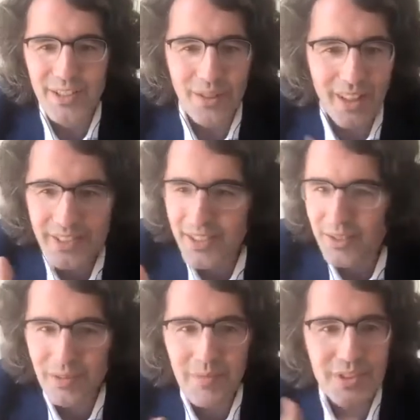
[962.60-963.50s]
Your
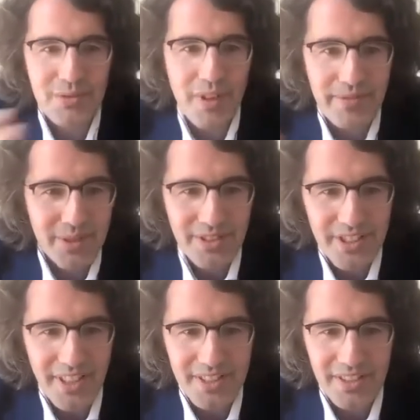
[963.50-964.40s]
article must reference the
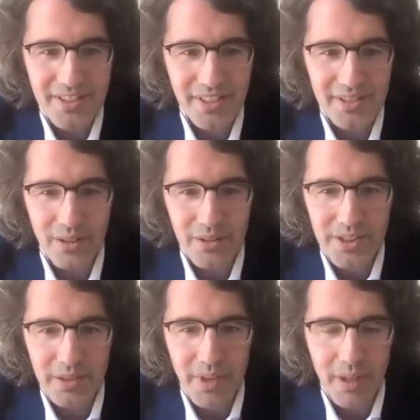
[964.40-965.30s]
existing
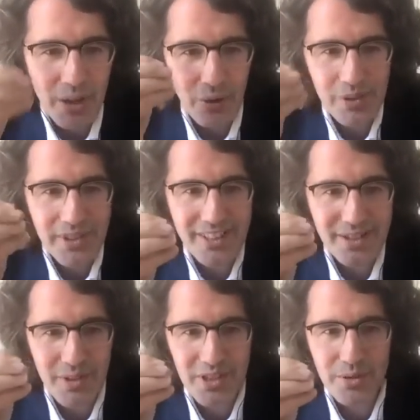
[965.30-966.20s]
scholarship. I mean, all this
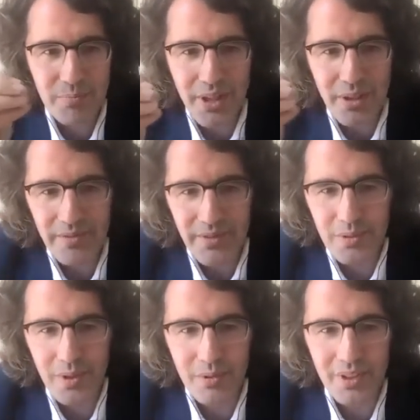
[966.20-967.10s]
which the peer
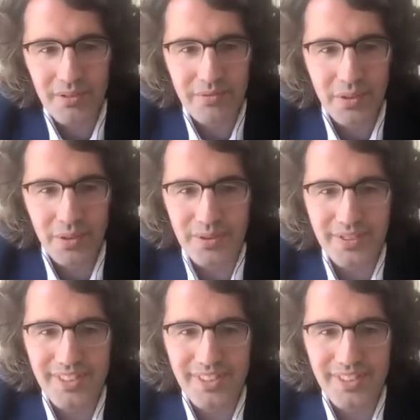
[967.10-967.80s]
reviewer will enforce.